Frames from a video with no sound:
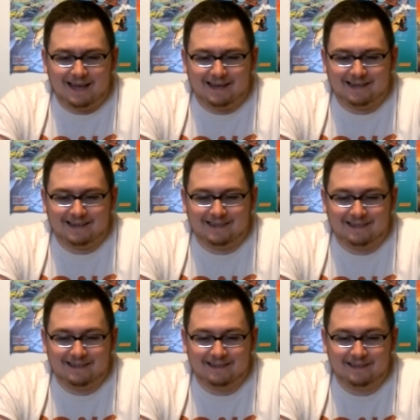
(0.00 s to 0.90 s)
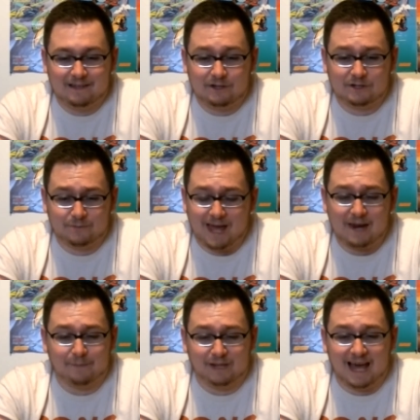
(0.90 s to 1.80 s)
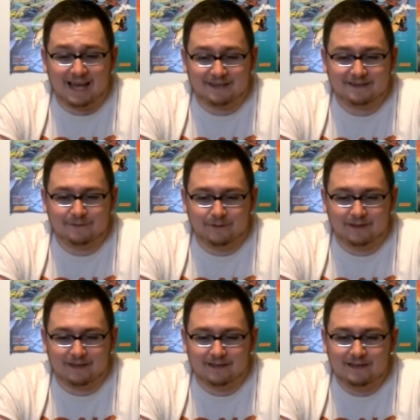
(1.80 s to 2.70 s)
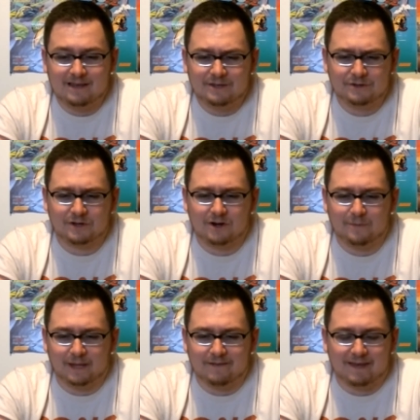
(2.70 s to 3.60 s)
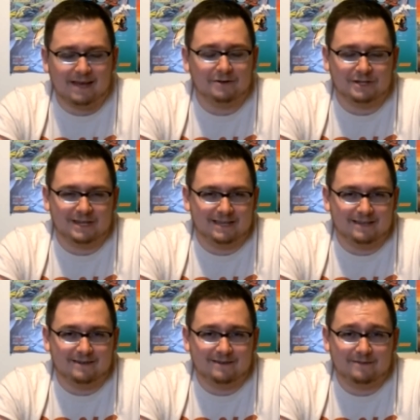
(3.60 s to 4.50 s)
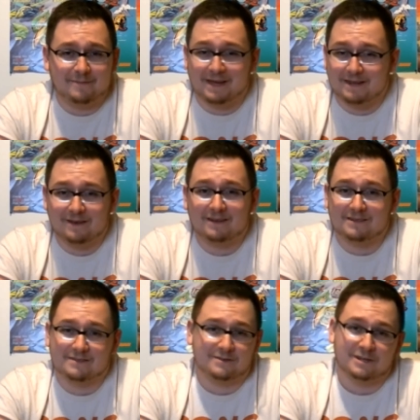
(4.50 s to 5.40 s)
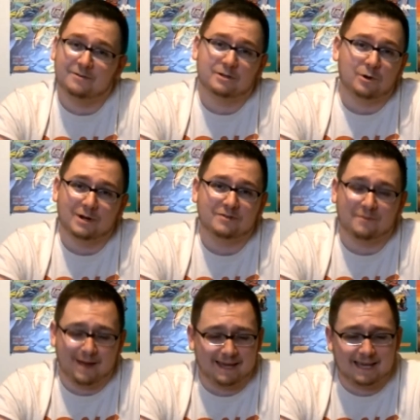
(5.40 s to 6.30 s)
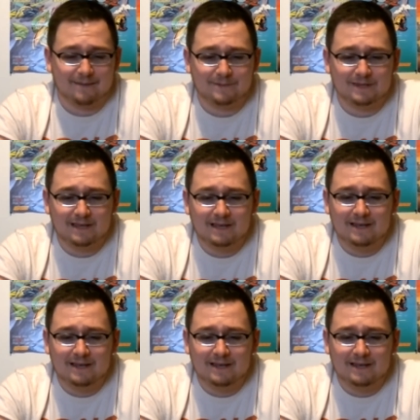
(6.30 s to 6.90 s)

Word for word: Uh, just we had a blast with it. So it's hard to believe that LJN made it because they're so notorious for bad games.